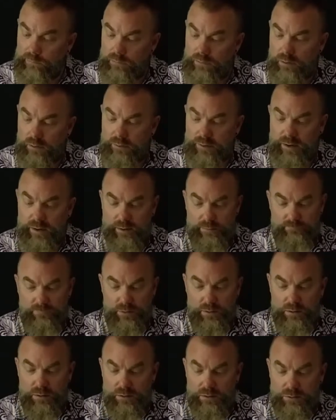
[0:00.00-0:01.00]
Okay,
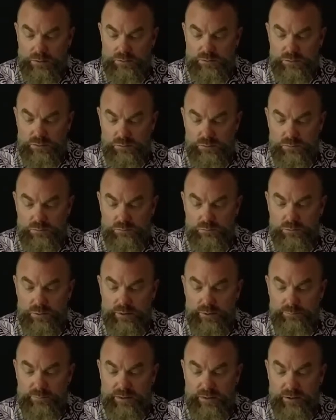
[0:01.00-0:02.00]
so what
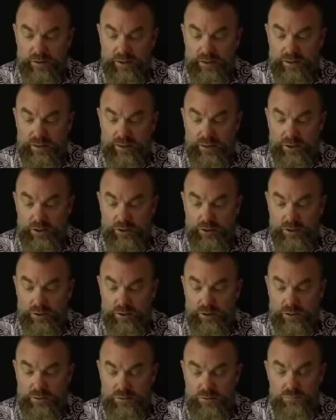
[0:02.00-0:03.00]
I'm hearing here,
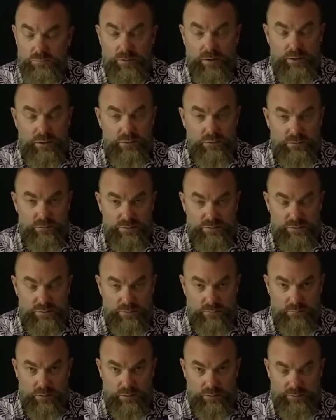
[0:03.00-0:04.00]
and you might notice the
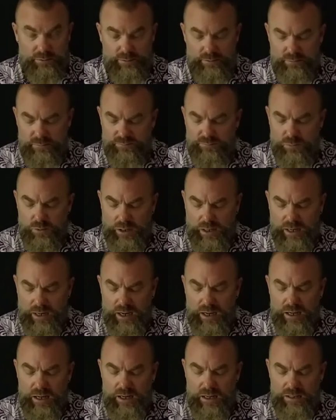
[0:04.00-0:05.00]
quality of the fork,
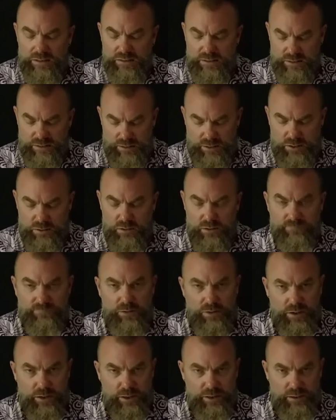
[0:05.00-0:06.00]
it's
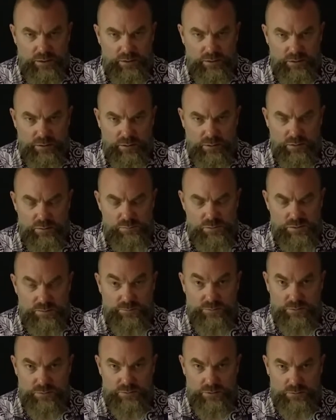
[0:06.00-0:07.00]
almost
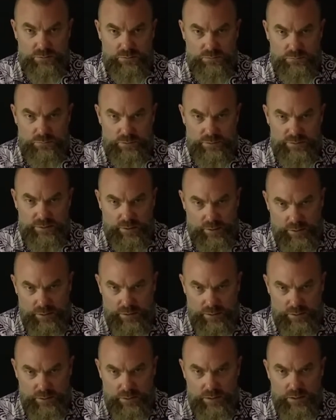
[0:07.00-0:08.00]
feels
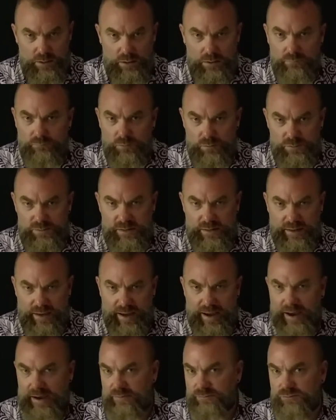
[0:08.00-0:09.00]
authoritarian, feels like a
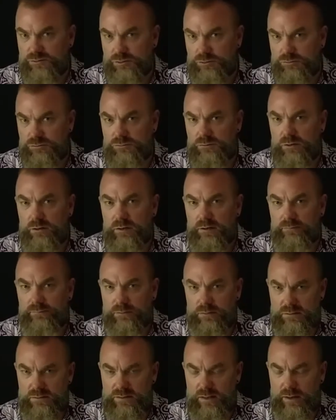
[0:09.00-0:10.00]
have to,
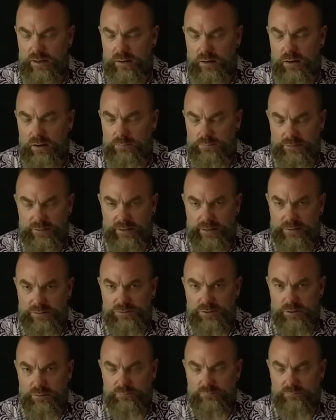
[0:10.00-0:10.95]
feels like obligation.